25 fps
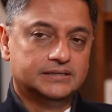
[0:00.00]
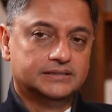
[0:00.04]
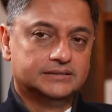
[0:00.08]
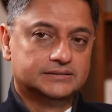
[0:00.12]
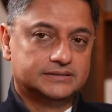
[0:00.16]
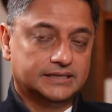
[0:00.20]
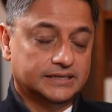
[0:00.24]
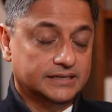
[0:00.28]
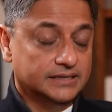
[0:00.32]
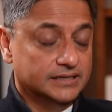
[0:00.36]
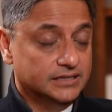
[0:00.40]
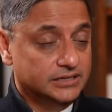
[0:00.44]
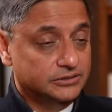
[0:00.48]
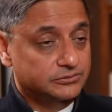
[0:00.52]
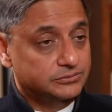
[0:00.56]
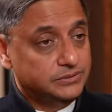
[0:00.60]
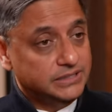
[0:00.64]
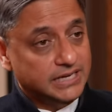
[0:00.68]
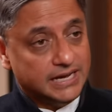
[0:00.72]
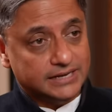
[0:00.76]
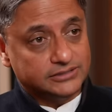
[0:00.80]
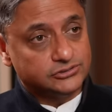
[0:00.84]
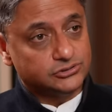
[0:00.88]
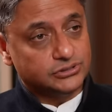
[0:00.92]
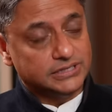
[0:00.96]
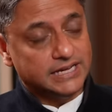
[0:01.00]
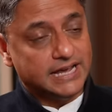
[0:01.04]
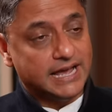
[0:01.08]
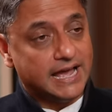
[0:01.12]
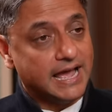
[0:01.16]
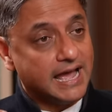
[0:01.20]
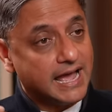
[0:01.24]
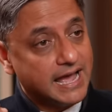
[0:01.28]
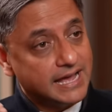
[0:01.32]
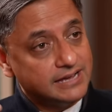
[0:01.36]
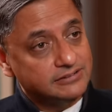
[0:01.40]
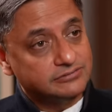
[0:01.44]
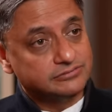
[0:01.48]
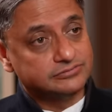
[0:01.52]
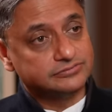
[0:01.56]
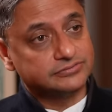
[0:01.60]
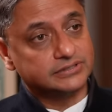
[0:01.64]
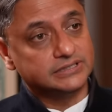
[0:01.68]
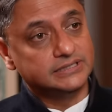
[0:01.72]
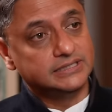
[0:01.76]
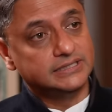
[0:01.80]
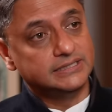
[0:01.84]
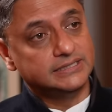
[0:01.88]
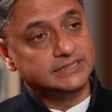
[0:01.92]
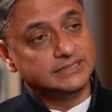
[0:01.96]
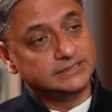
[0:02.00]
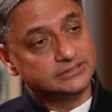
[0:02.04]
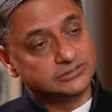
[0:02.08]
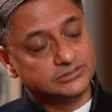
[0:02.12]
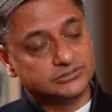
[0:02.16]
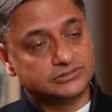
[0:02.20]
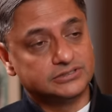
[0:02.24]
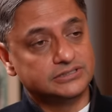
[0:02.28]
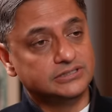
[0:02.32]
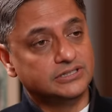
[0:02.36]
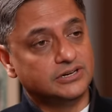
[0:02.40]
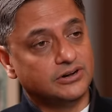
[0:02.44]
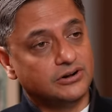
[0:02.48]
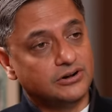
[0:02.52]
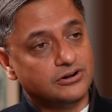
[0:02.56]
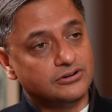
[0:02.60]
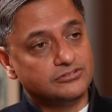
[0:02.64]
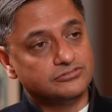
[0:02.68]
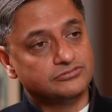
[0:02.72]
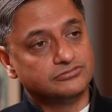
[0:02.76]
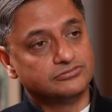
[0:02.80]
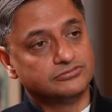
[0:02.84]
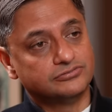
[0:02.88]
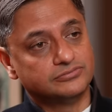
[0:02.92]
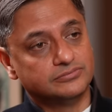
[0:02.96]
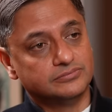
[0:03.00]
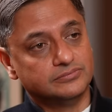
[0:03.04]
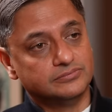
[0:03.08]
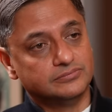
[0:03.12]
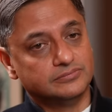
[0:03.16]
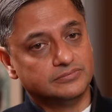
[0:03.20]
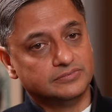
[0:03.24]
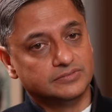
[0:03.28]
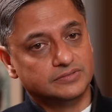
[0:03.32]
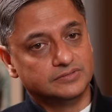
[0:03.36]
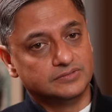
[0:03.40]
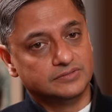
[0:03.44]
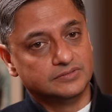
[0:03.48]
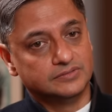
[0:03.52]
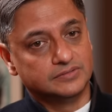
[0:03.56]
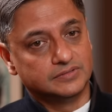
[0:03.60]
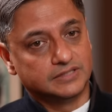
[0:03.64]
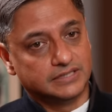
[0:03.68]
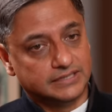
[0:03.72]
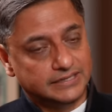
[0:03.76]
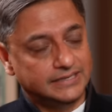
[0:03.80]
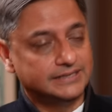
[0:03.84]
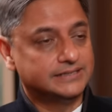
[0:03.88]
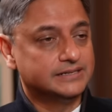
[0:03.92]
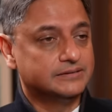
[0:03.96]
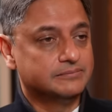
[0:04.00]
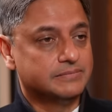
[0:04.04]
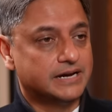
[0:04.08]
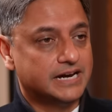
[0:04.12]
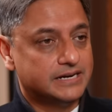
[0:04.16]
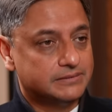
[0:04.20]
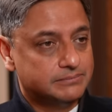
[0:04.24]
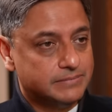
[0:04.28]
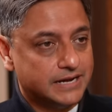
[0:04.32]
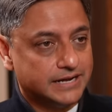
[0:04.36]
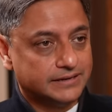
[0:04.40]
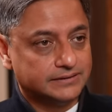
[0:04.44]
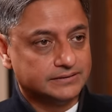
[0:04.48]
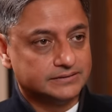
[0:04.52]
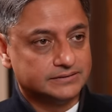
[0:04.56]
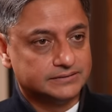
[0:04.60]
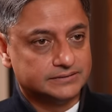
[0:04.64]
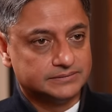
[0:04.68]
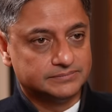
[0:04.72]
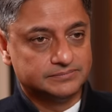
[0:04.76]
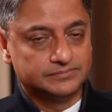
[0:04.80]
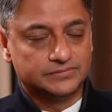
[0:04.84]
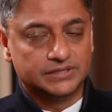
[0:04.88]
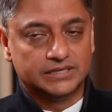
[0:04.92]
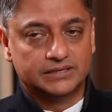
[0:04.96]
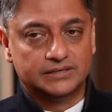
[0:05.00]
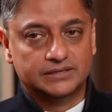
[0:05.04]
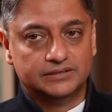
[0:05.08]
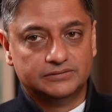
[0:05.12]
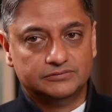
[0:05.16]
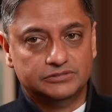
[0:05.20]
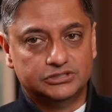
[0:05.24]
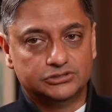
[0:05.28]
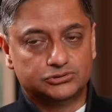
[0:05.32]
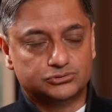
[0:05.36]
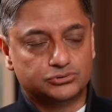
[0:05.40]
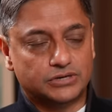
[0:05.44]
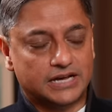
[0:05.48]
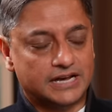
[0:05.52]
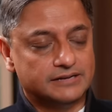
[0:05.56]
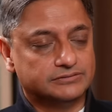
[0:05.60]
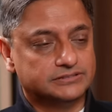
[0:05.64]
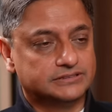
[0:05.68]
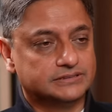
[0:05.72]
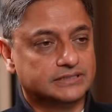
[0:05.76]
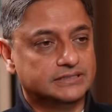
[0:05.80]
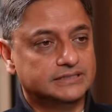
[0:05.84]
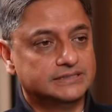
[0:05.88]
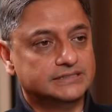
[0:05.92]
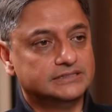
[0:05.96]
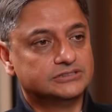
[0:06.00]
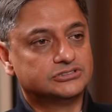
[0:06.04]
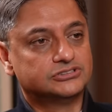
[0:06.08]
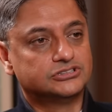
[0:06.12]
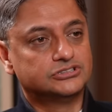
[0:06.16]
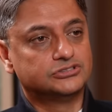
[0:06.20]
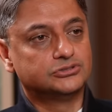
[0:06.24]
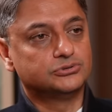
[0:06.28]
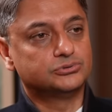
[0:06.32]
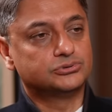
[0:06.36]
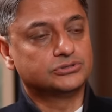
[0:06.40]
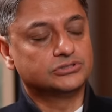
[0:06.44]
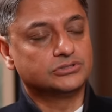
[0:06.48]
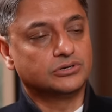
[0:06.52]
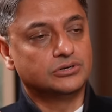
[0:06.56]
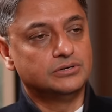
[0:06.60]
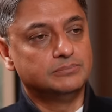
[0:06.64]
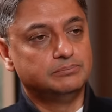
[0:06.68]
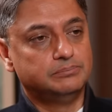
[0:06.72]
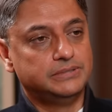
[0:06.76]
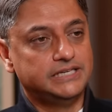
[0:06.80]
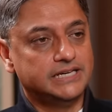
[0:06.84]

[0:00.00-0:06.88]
Secondly, we actually have a history of creating bad banks. We used to have an institution called